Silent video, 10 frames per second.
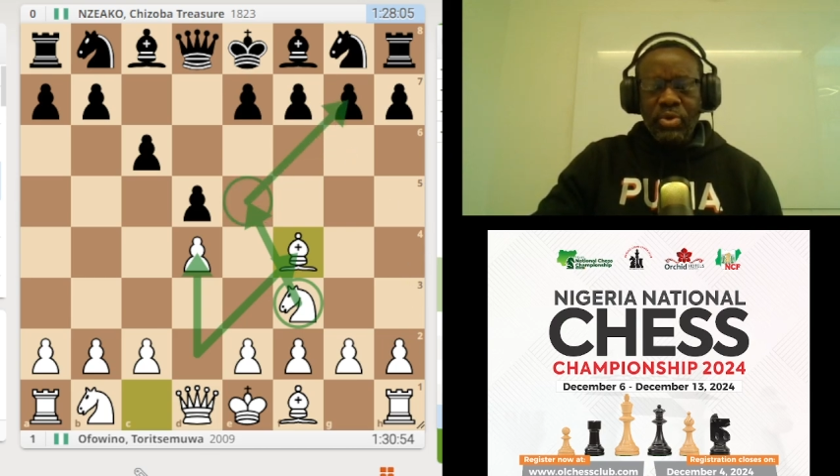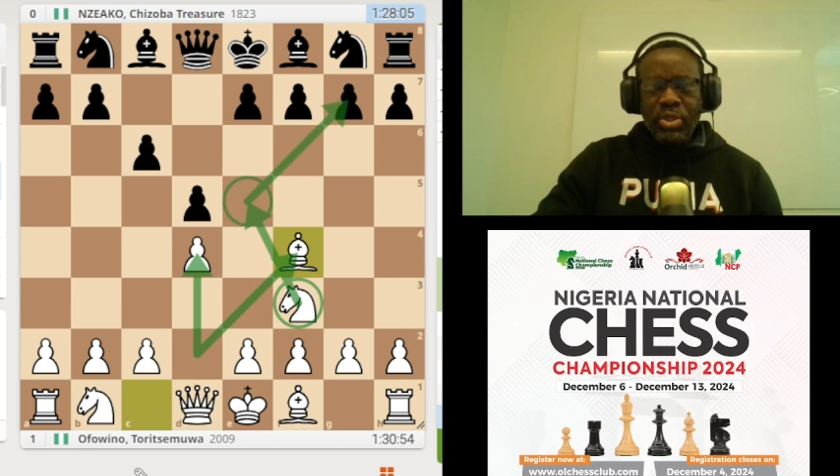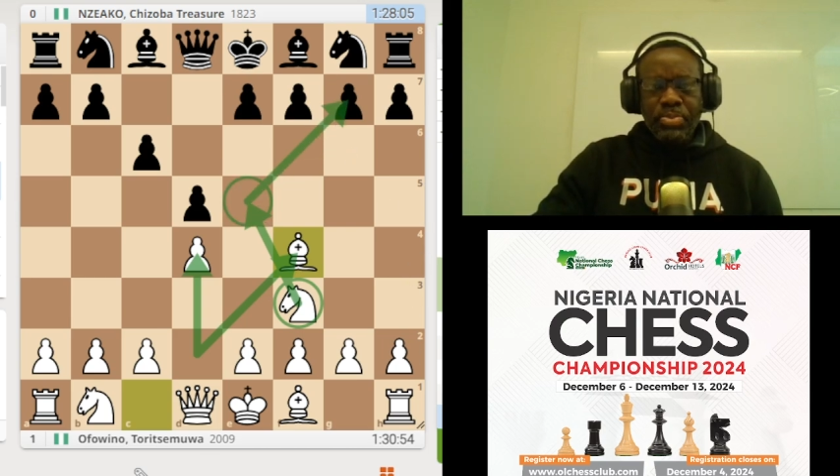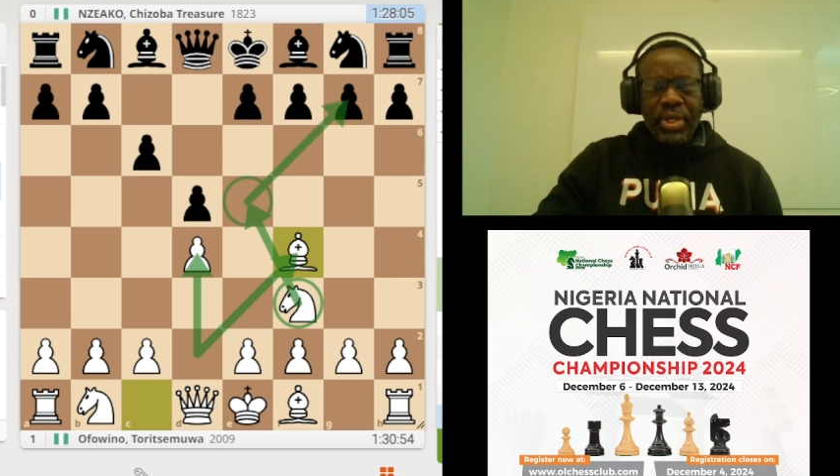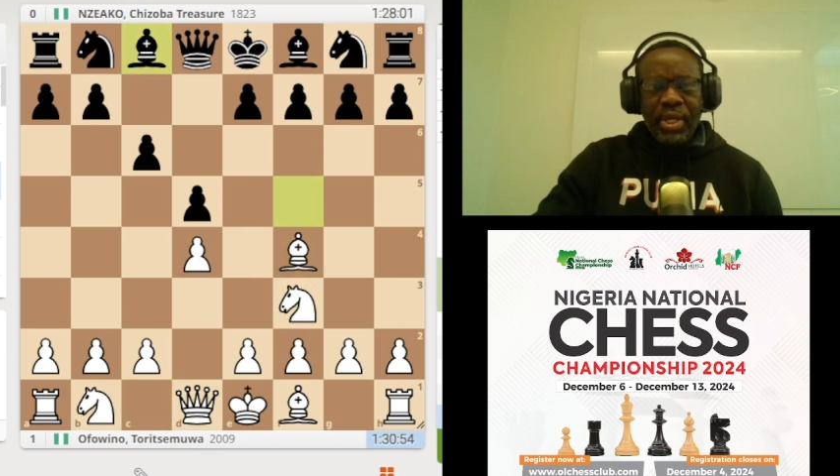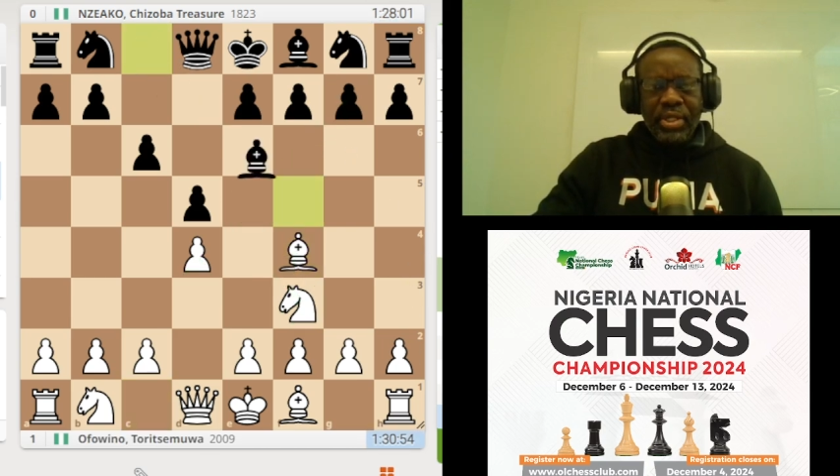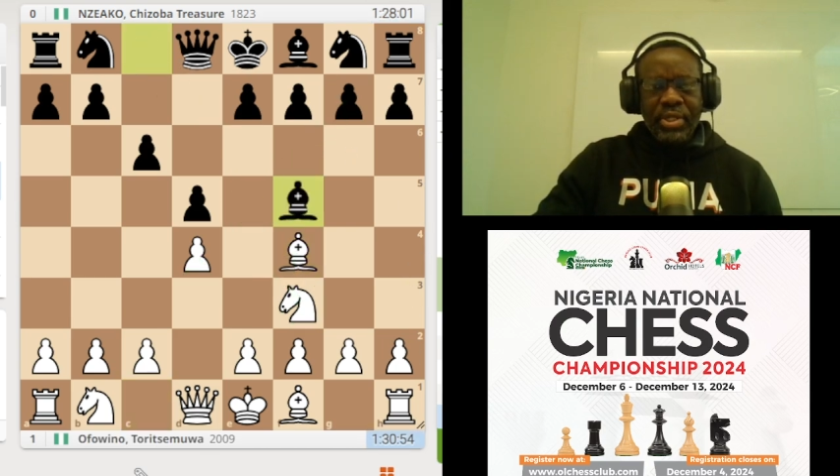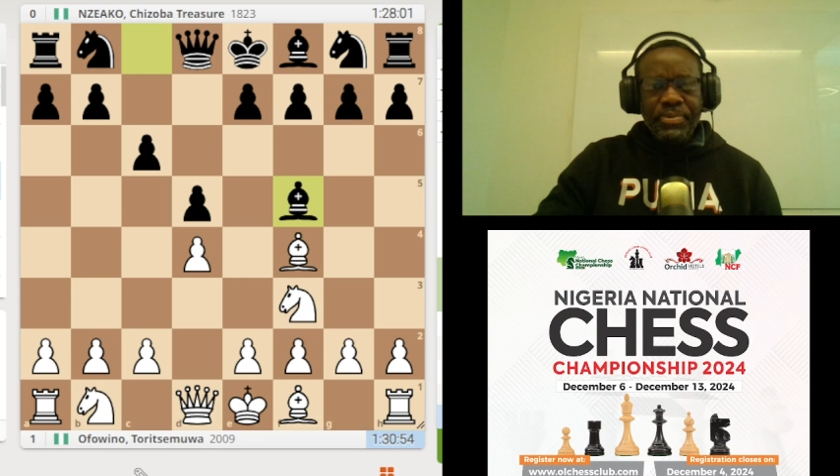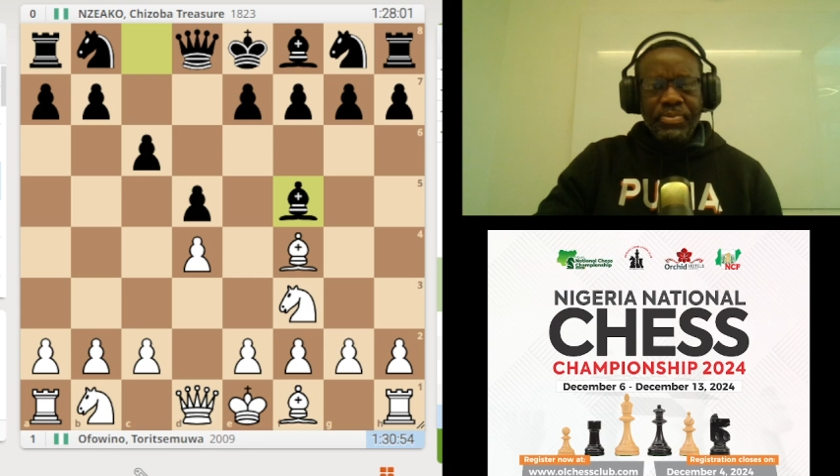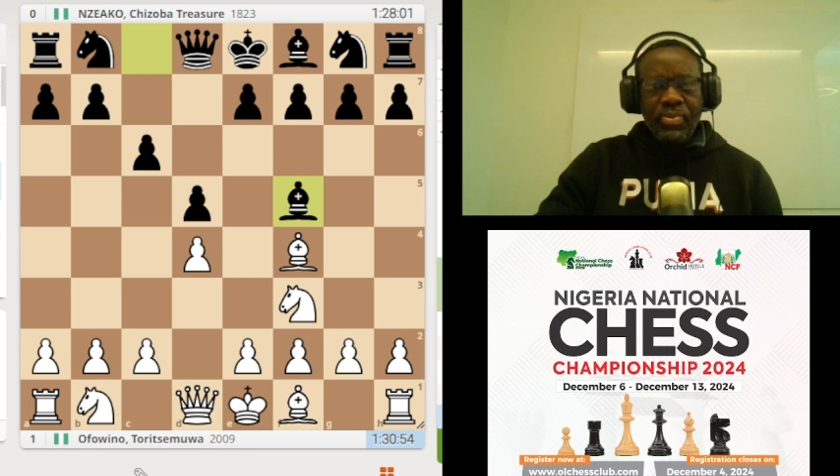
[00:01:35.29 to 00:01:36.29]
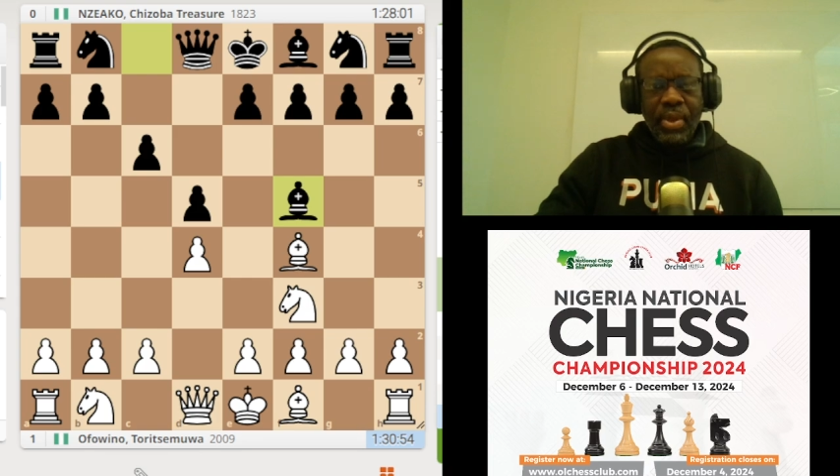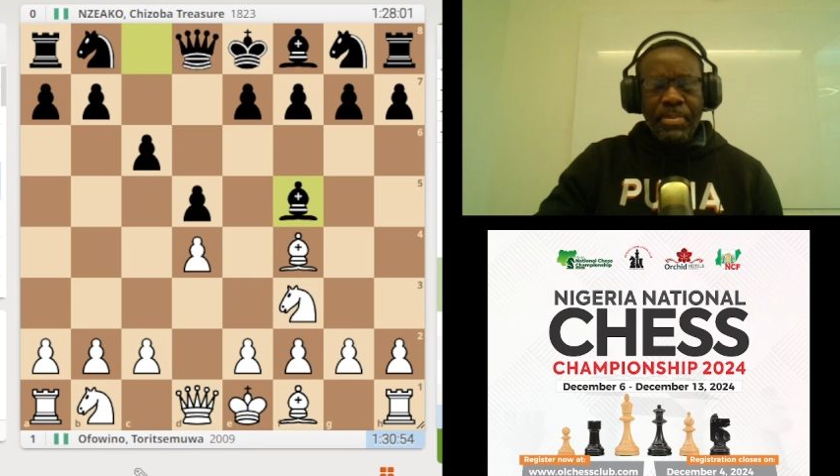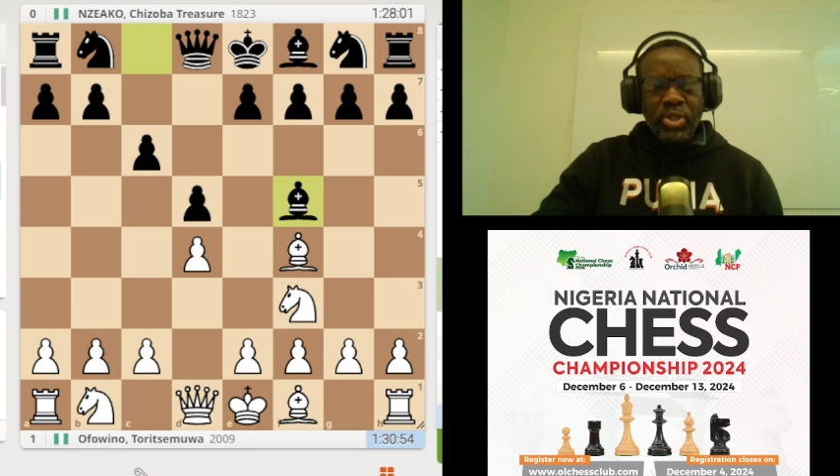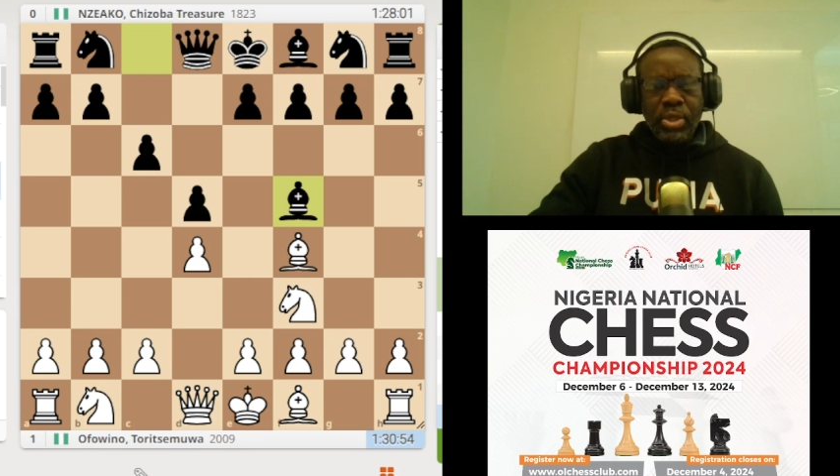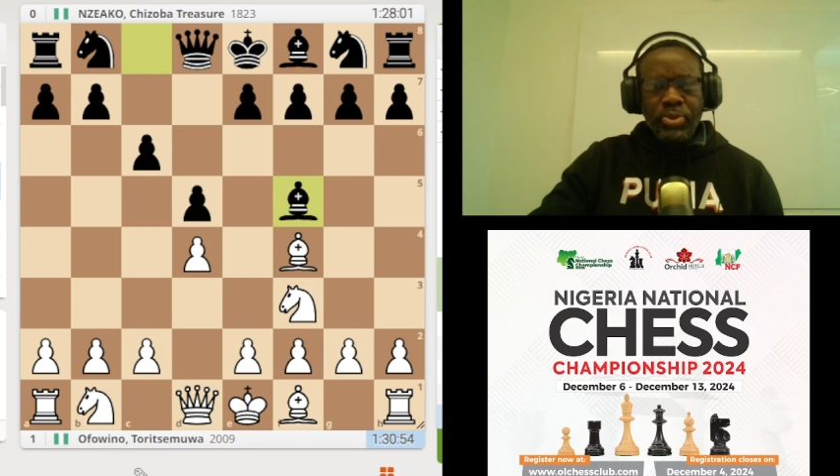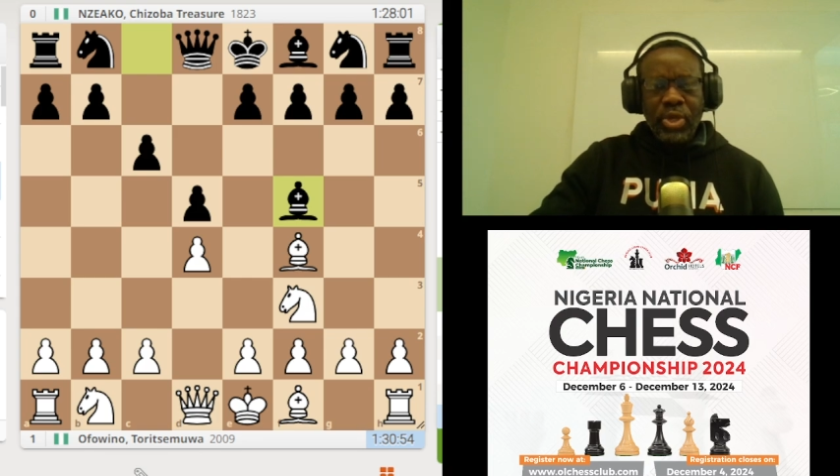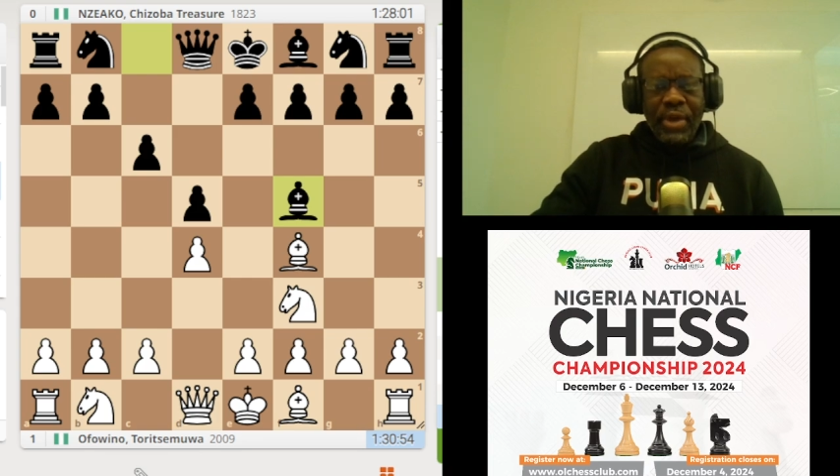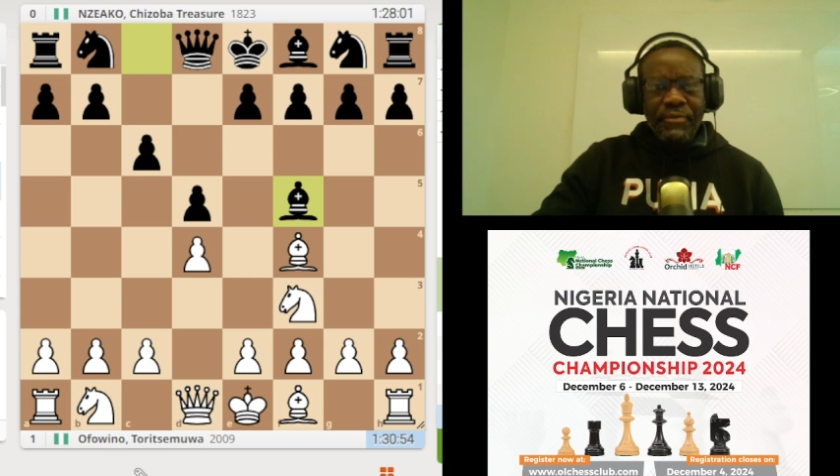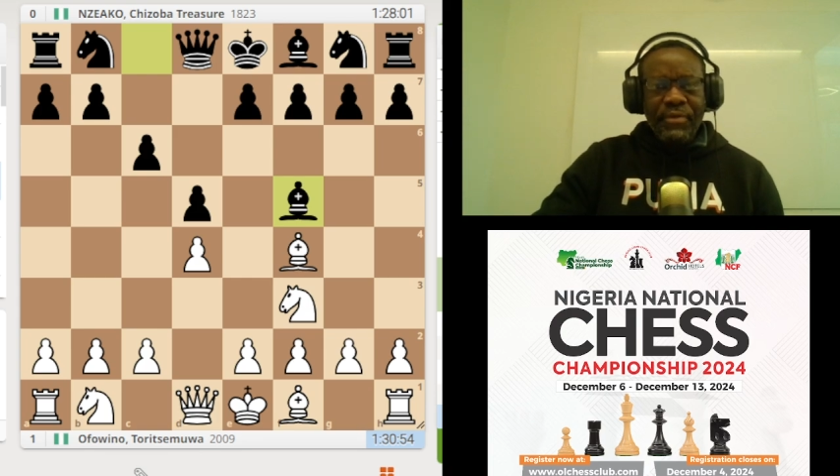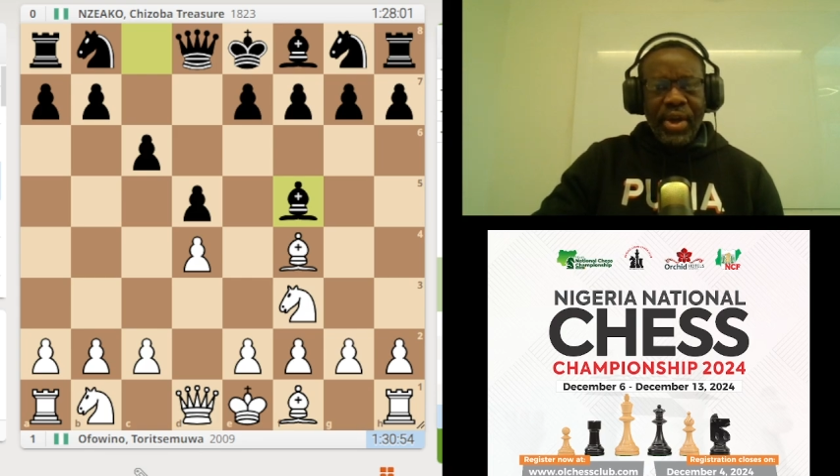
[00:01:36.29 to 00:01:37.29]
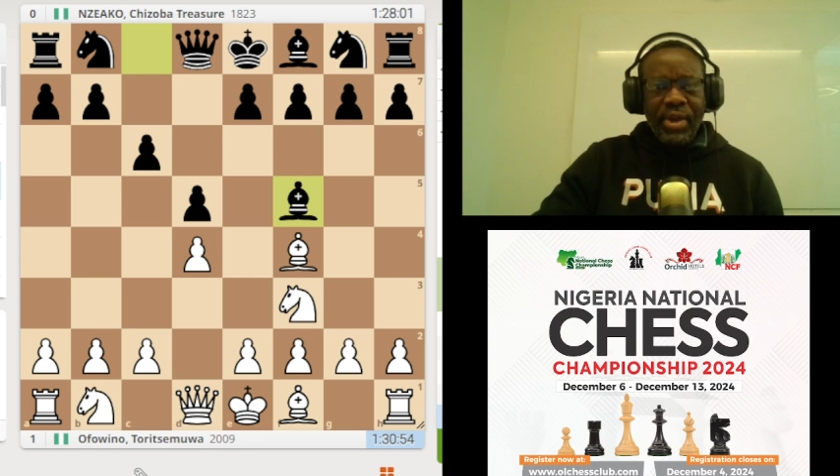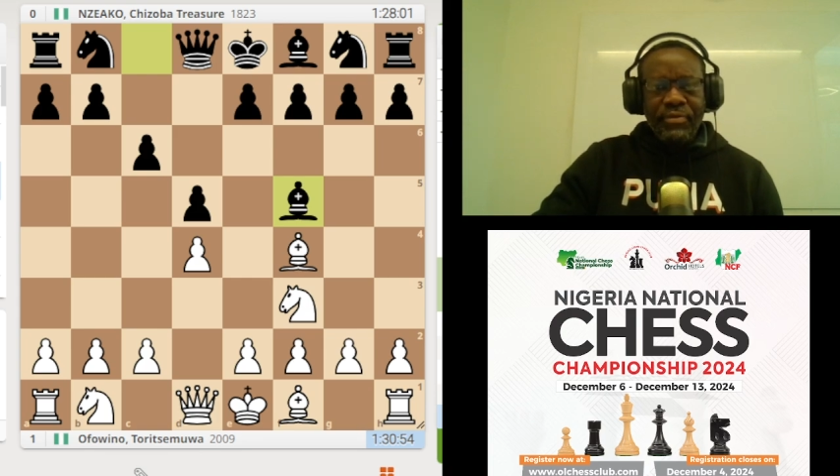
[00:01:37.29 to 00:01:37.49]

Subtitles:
played, bishop to f5.